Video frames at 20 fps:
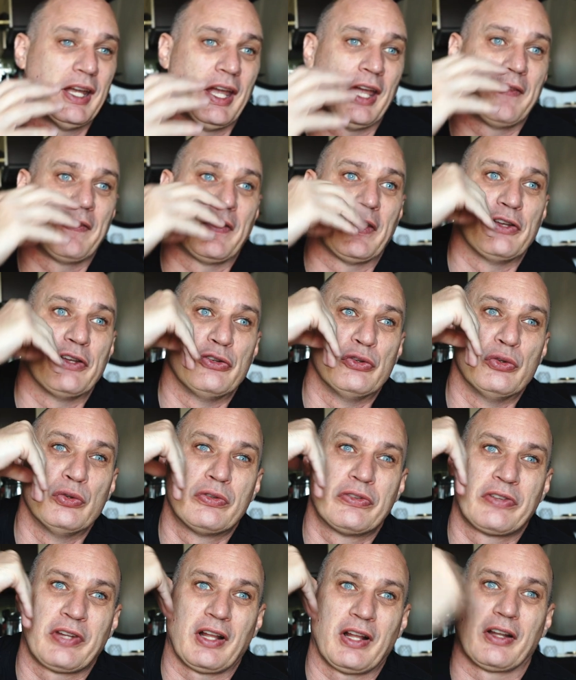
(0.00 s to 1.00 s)
and then
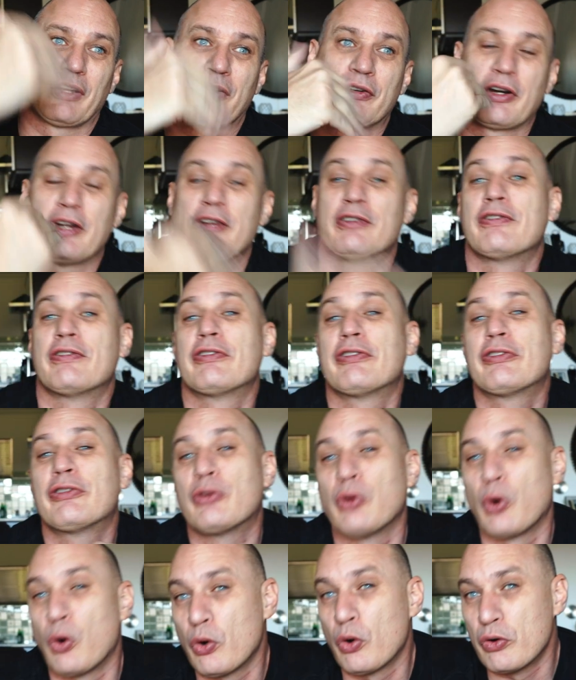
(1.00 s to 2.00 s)
you tell a great
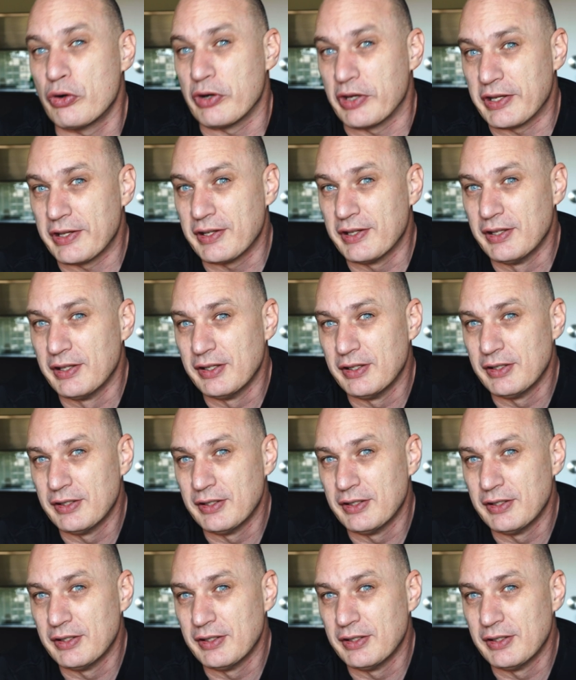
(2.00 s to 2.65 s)
story